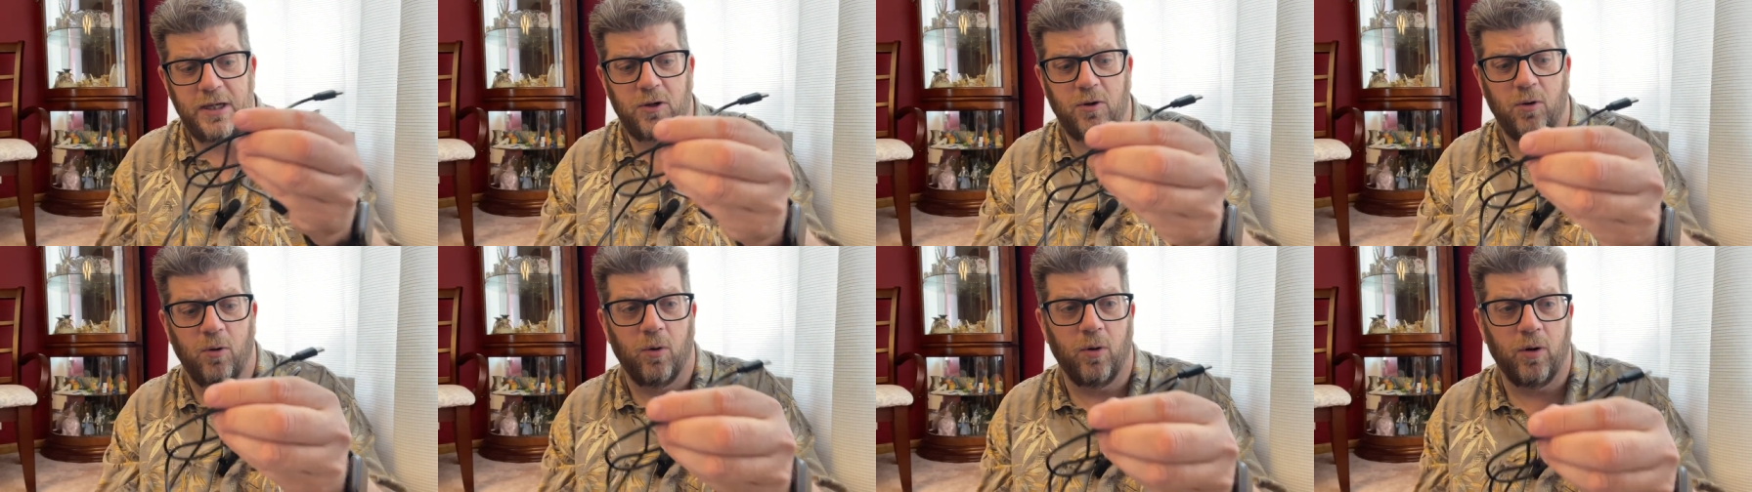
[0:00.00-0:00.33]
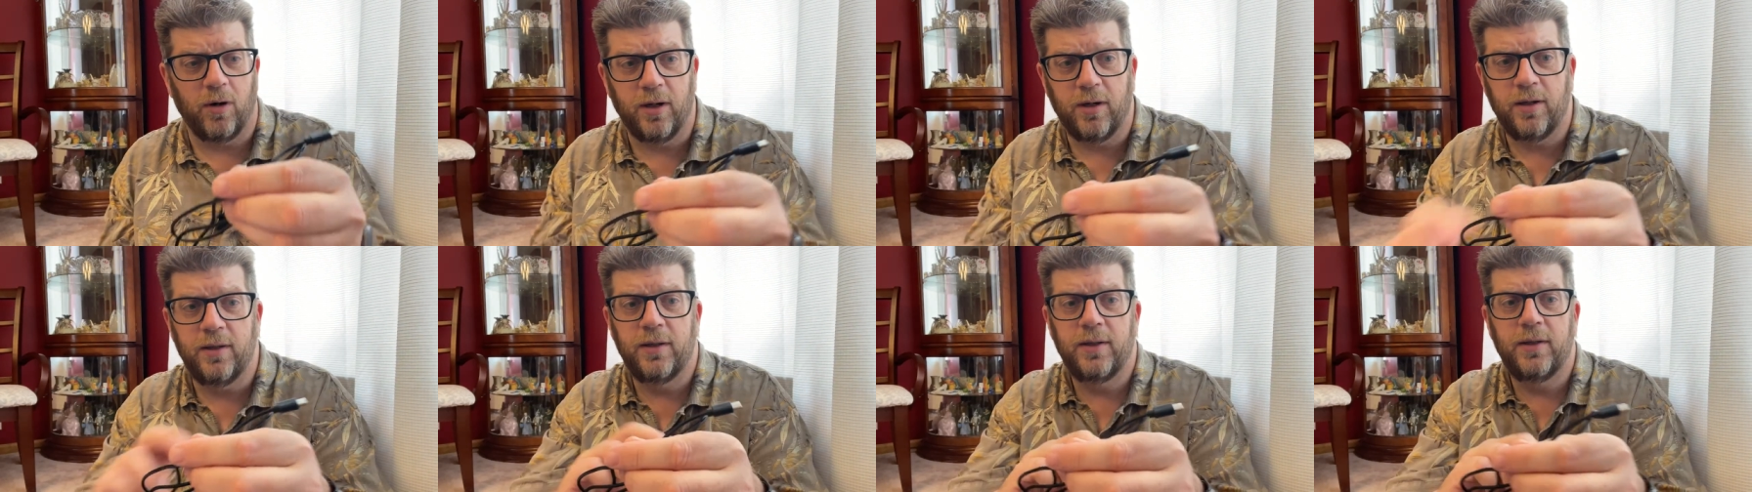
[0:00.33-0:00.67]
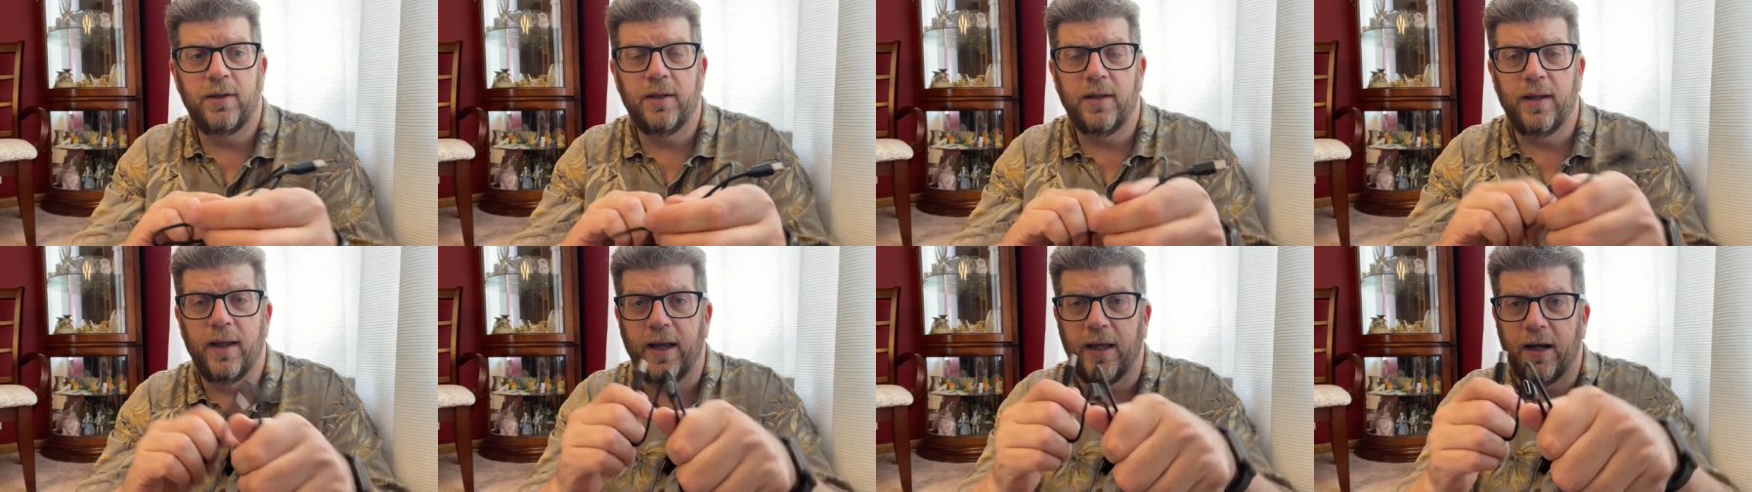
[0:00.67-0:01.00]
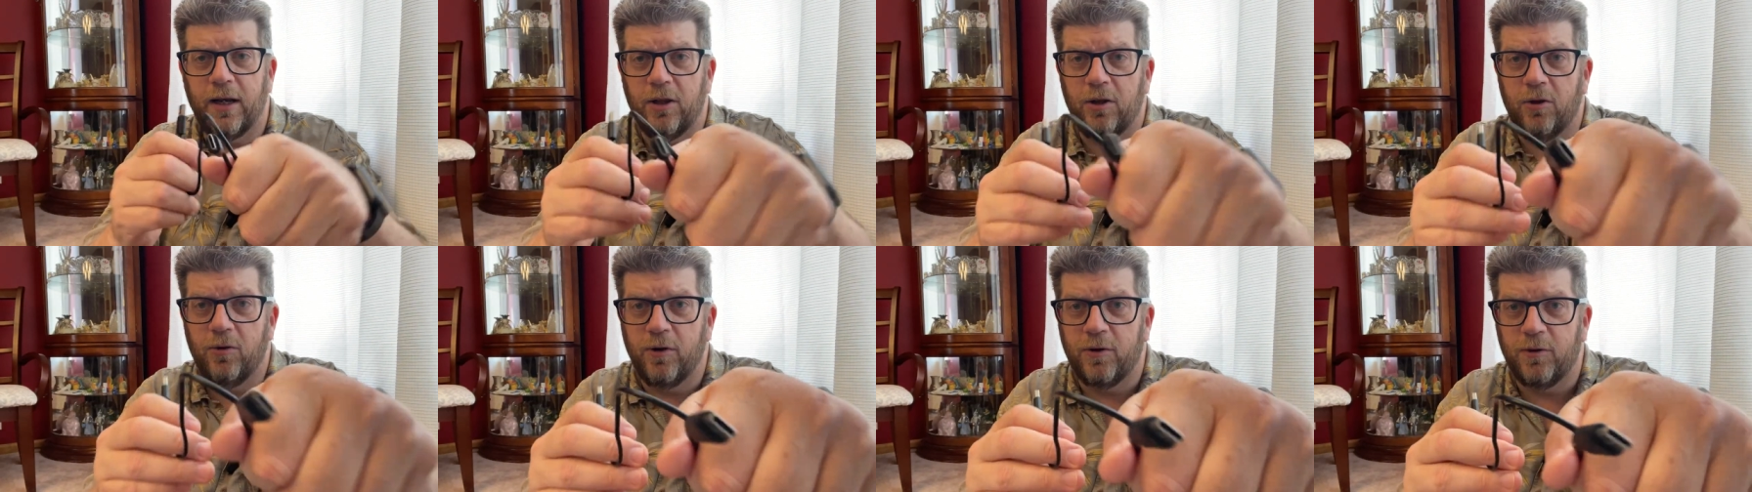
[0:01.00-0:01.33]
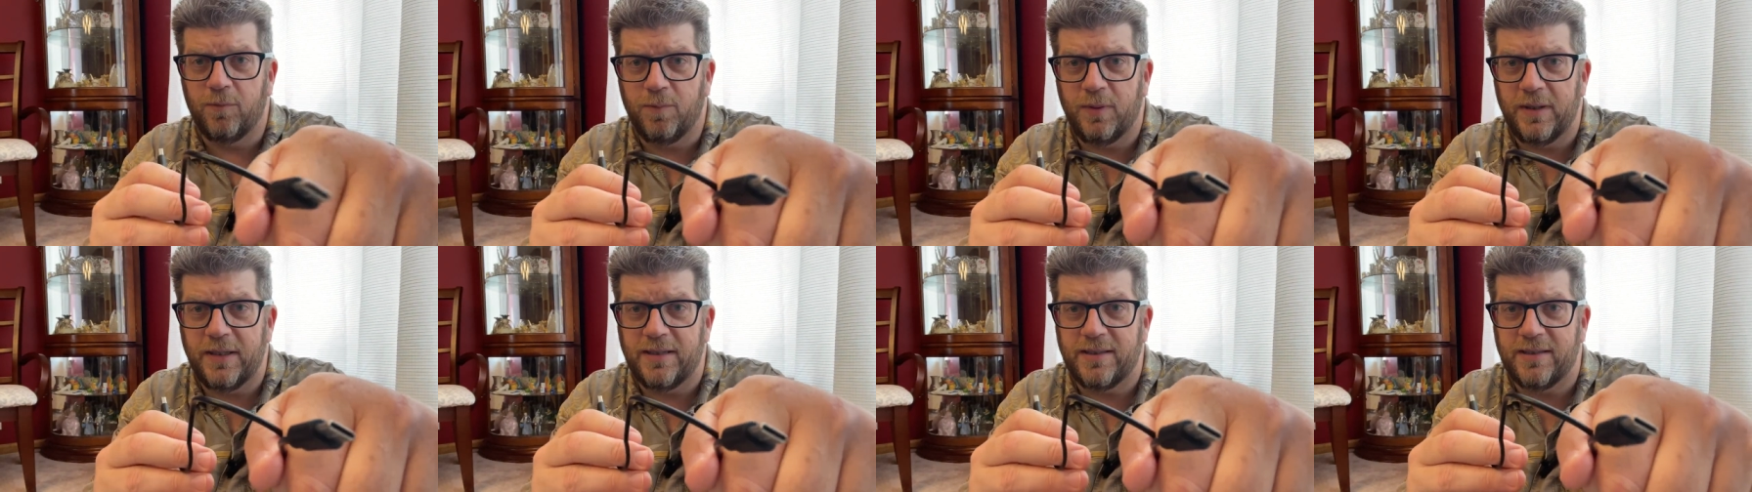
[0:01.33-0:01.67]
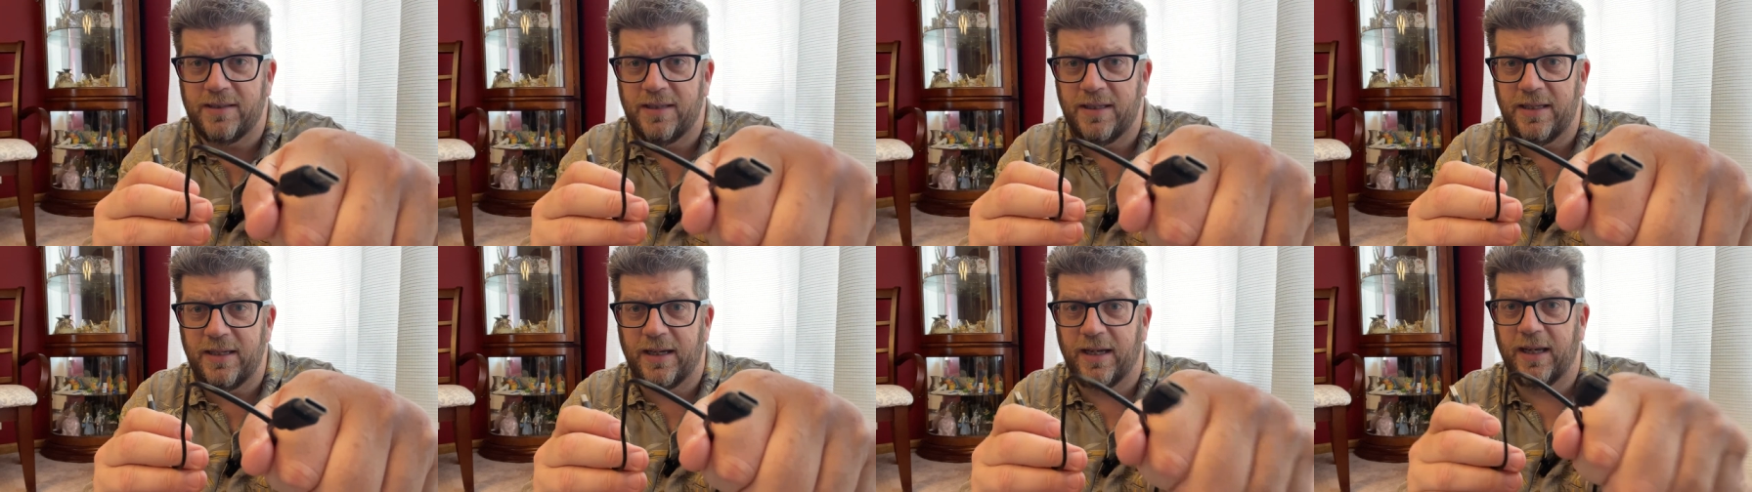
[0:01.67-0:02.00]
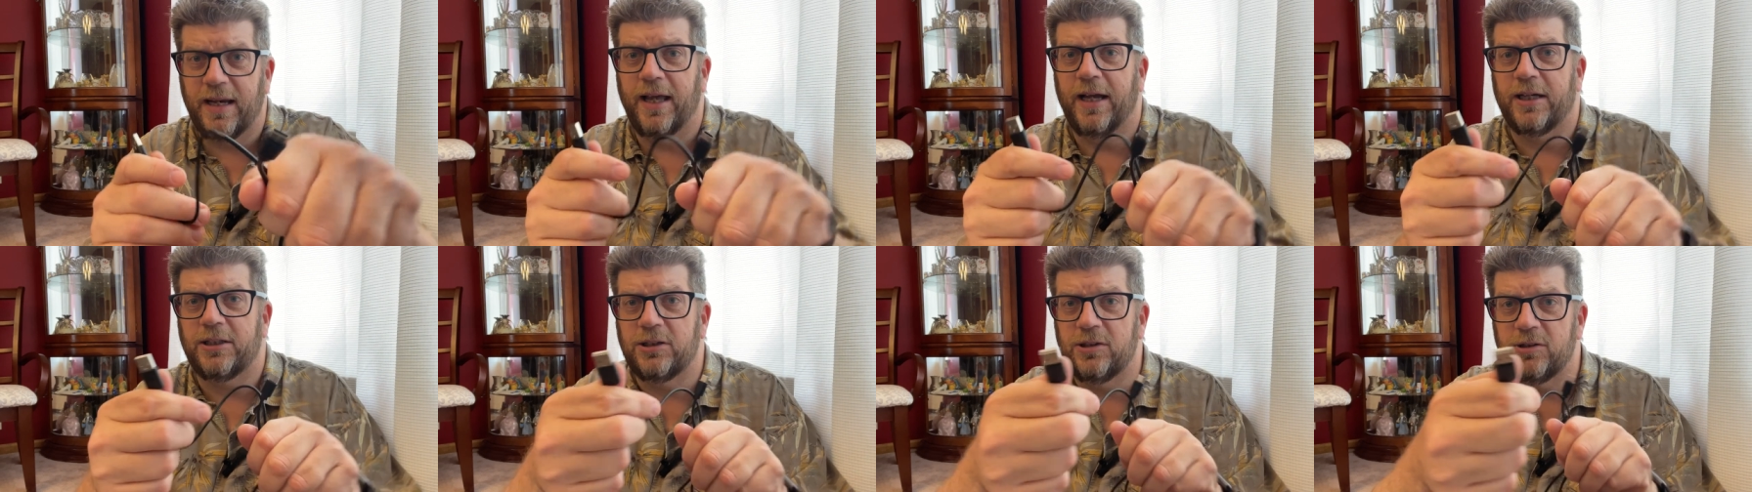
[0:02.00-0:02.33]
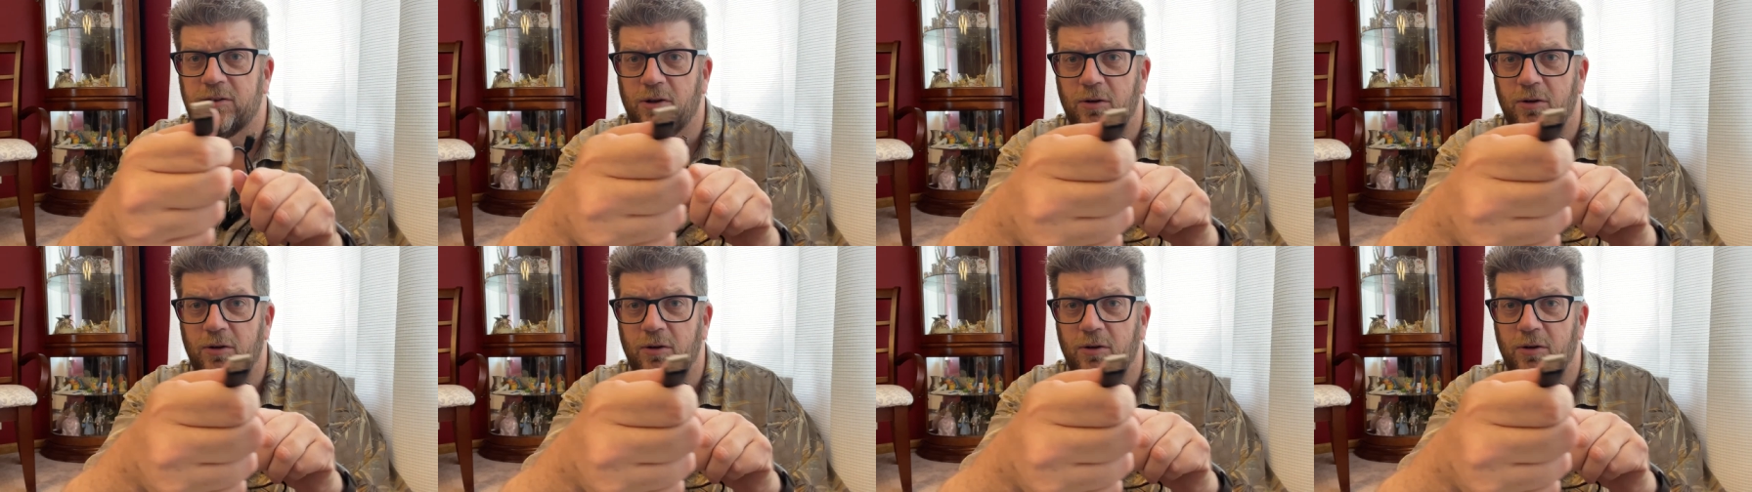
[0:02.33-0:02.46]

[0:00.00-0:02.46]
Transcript: cord and a USB-C connection.